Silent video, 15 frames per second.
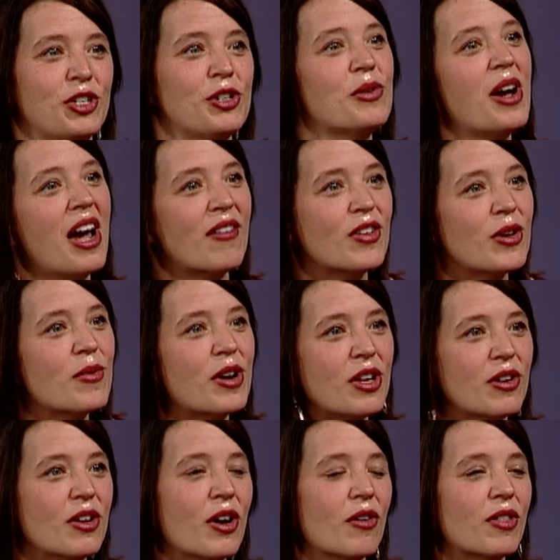to you everywhere
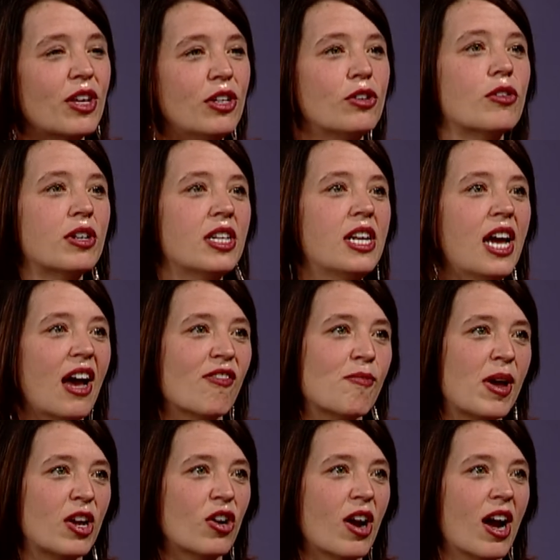you go that you don't need to have
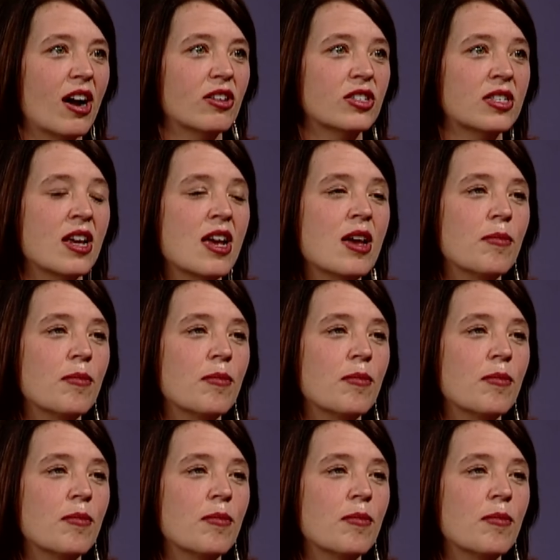them at your house.